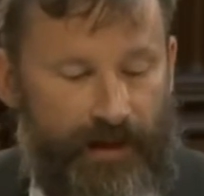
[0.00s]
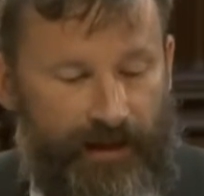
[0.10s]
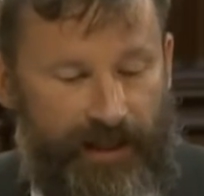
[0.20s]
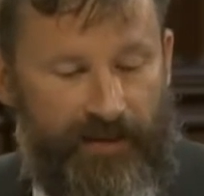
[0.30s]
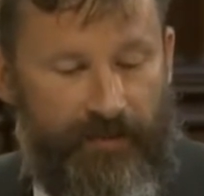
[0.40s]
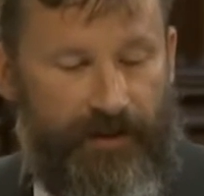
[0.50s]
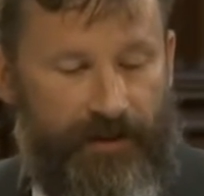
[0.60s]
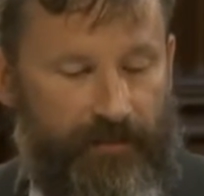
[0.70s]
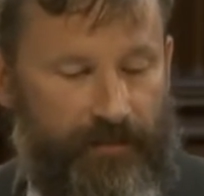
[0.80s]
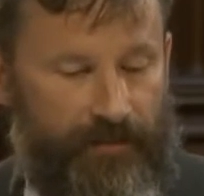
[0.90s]
Last month,
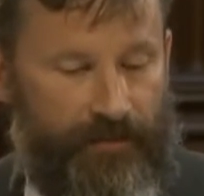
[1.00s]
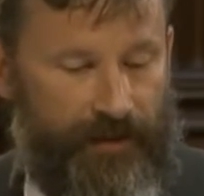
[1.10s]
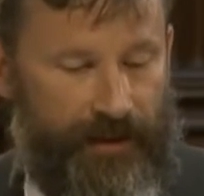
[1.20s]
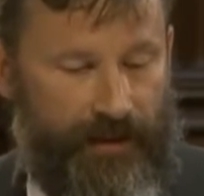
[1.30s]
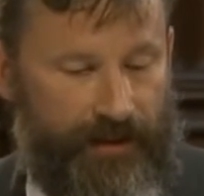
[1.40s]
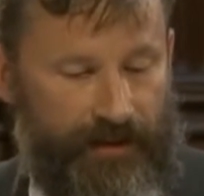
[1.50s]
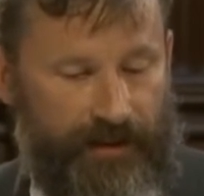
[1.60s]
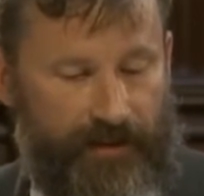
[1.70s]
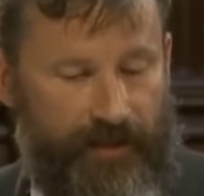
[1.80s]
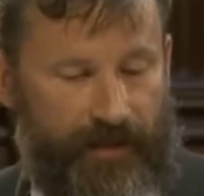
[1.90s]
I brought
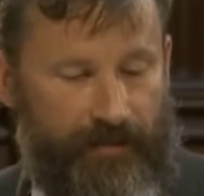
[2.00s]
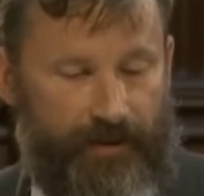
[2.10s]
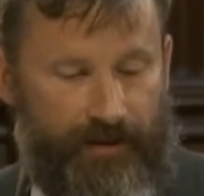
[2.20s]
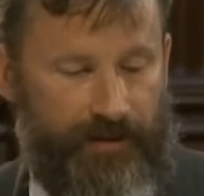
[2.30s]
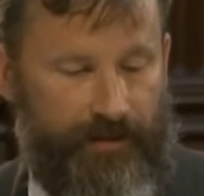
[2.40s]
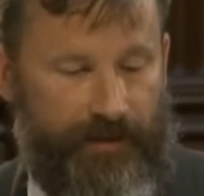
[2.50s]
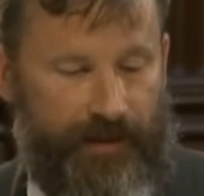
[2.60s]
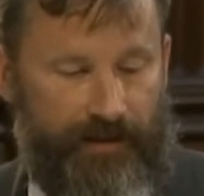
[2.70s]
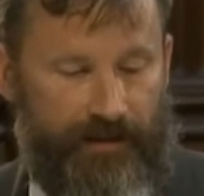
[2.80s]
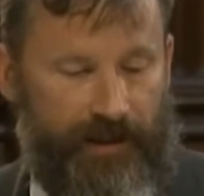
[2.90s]
this paper to the
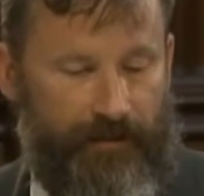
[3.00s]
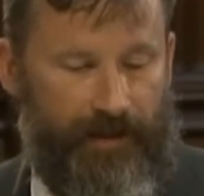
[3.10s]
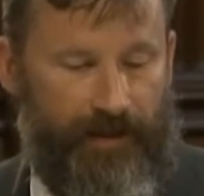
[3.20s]
Paris Climate